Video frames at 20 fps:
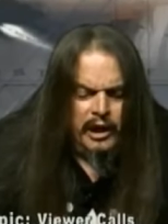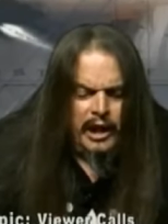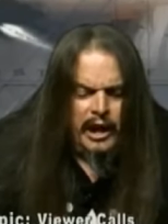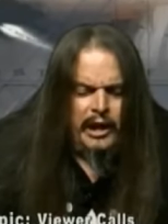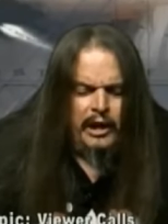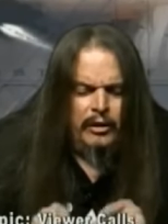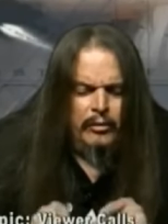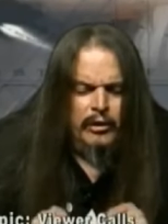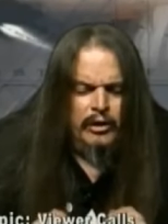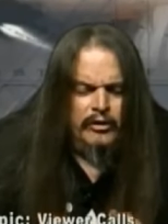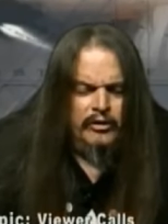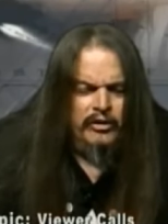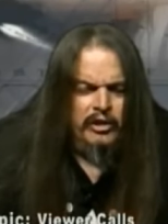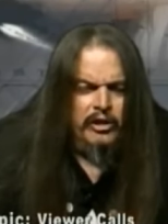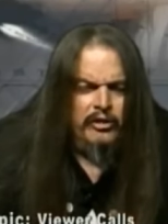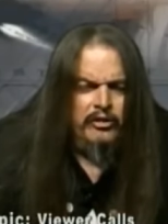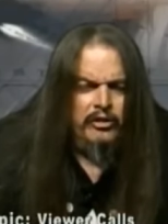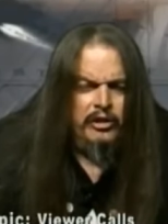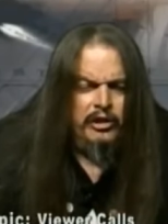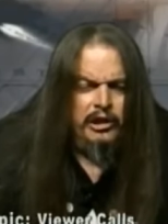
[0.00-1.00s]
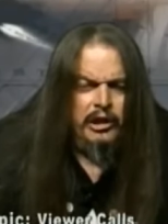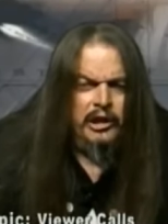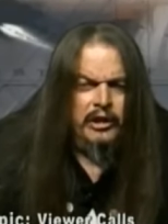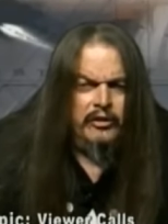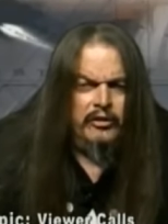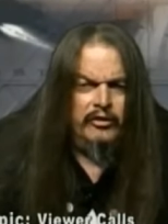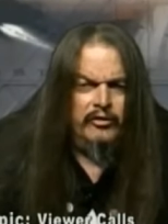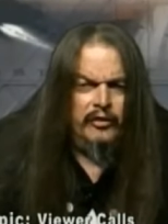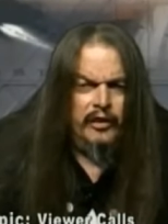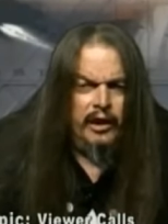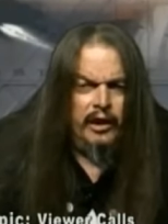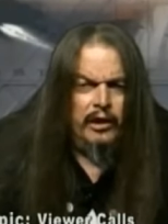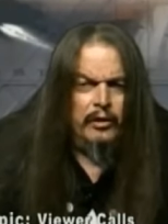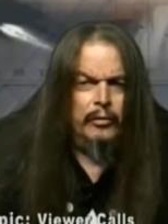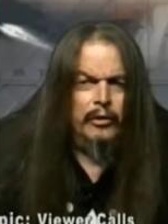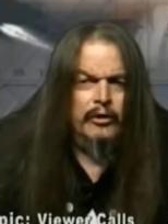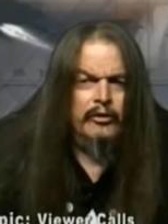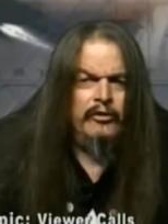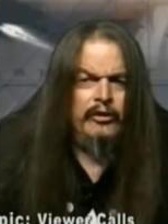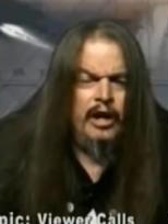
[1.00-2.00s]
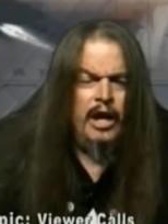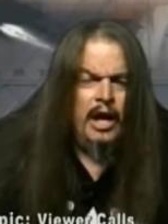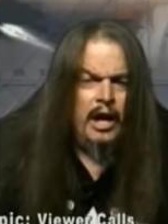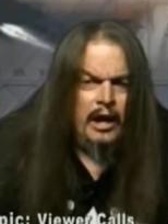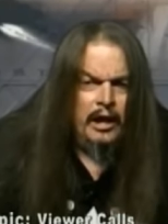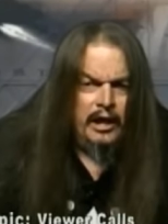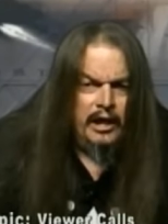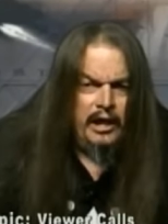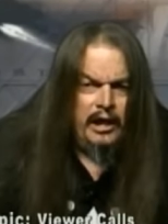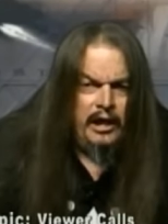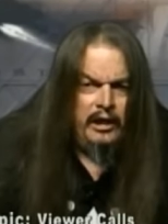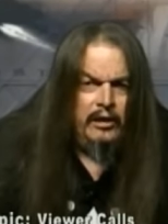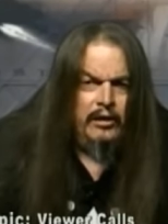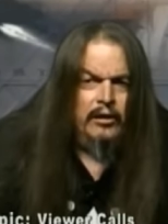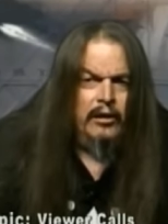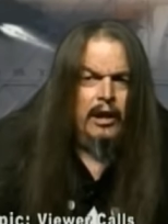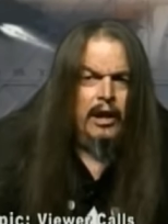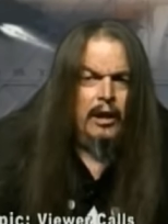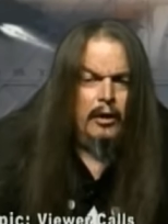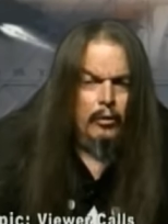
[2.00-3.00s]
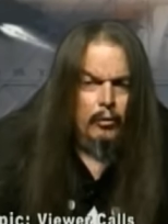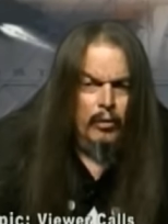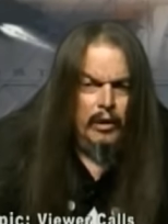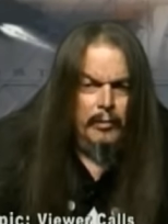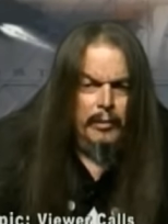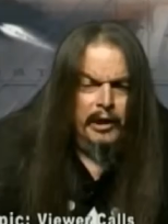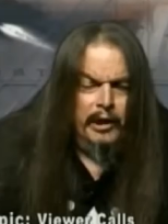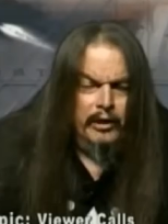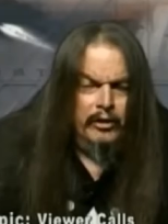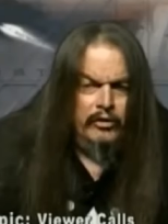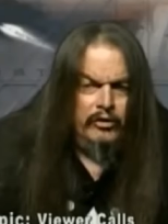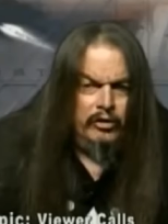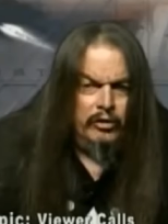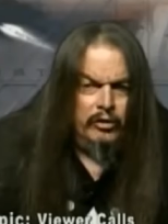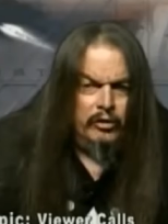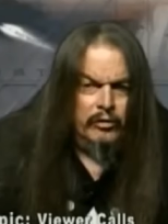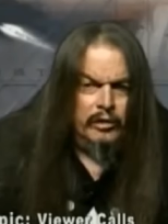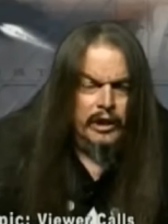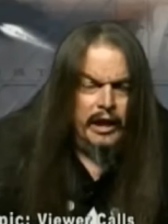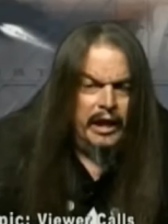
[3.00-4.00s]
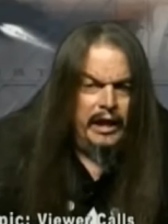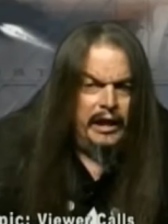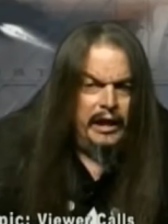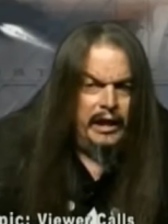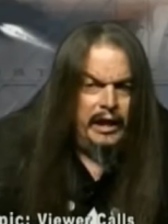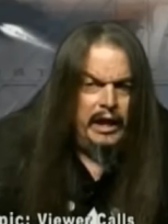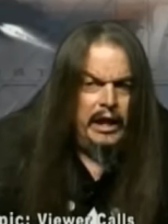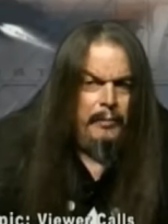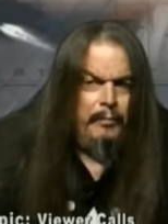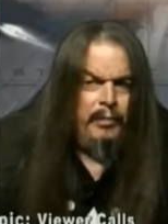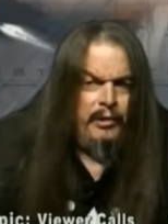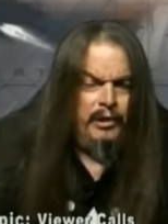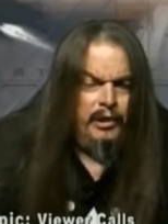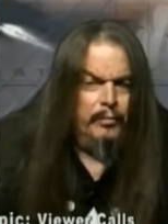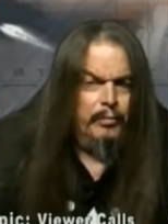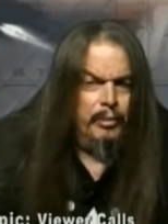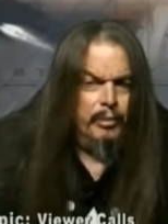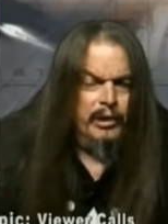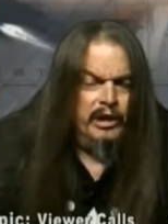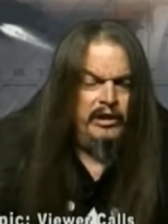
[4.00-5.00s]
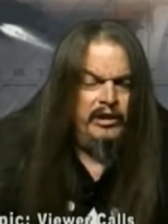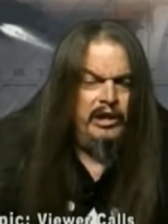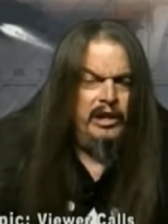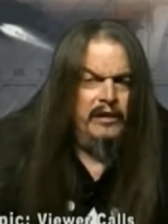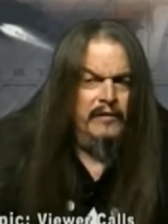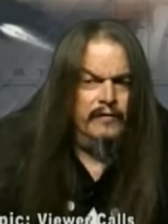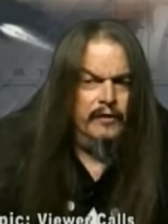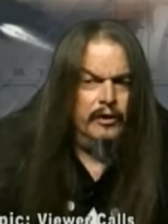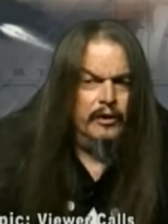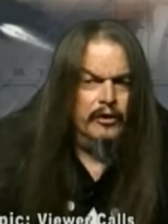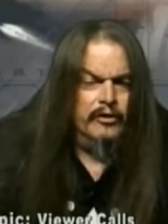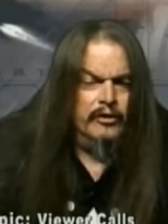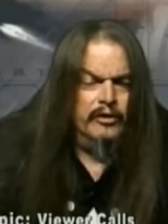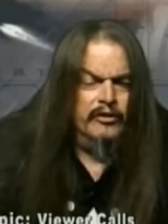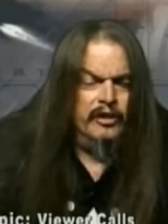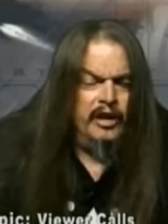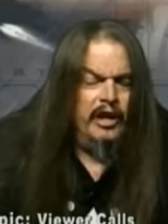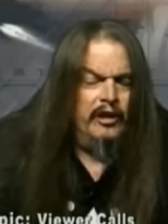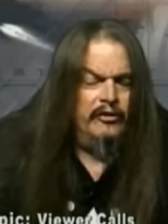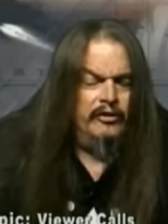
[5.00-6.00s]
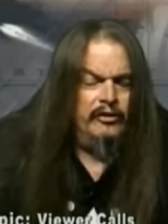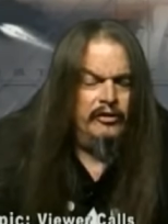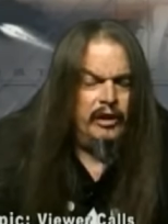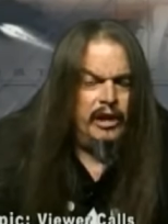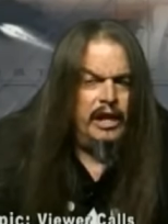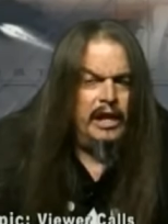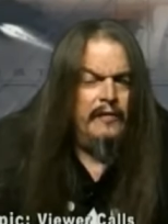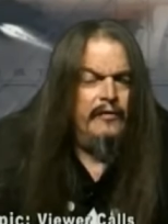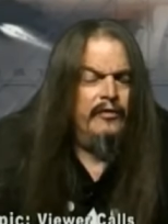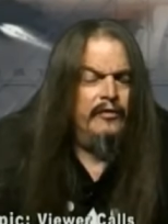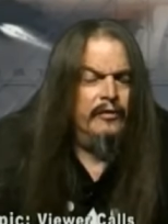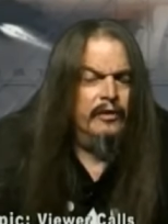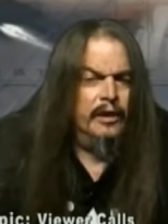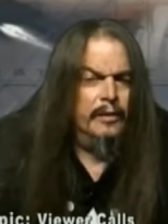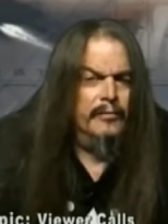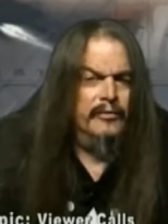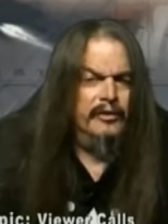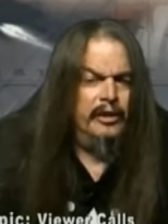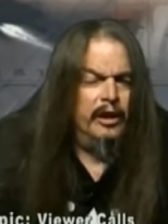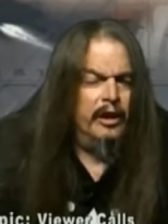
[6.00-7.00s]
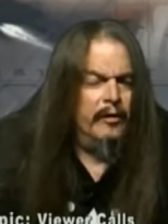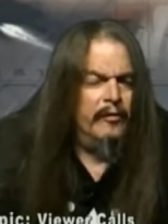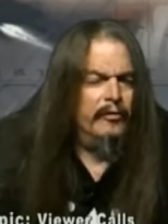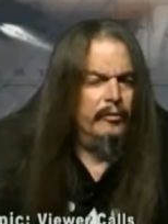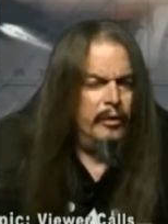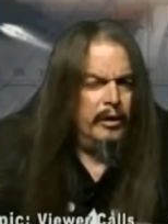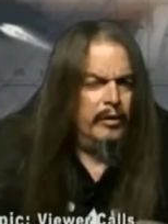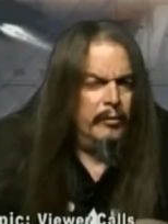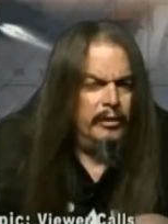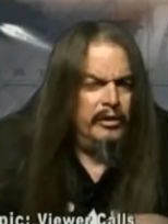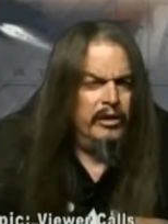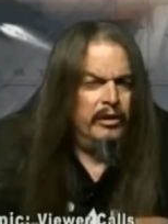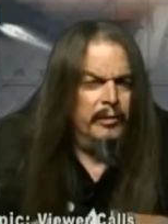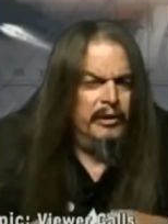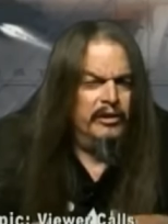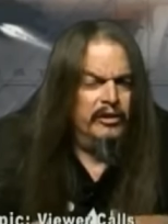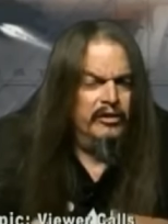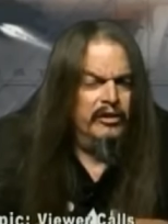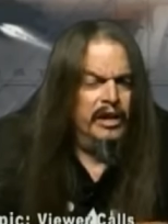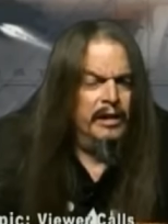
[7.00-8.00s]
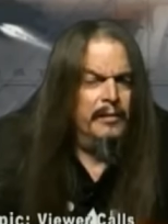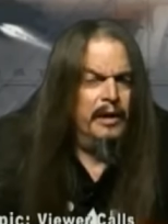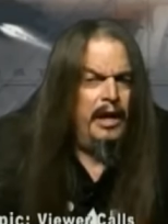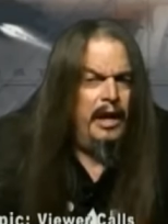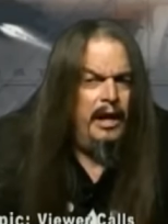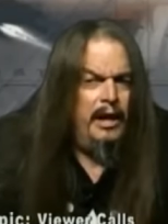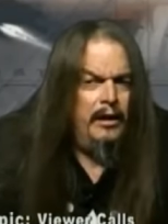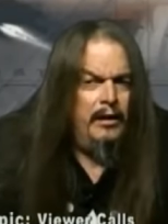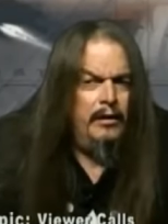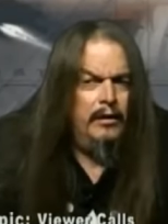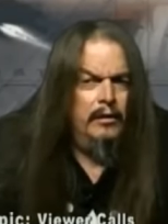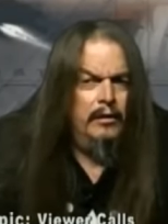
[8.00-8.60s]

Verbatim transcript: guy who insisted that his followers kill women and children and keep the preteen virgins as slaves for themselves. Are we talking about the same guy?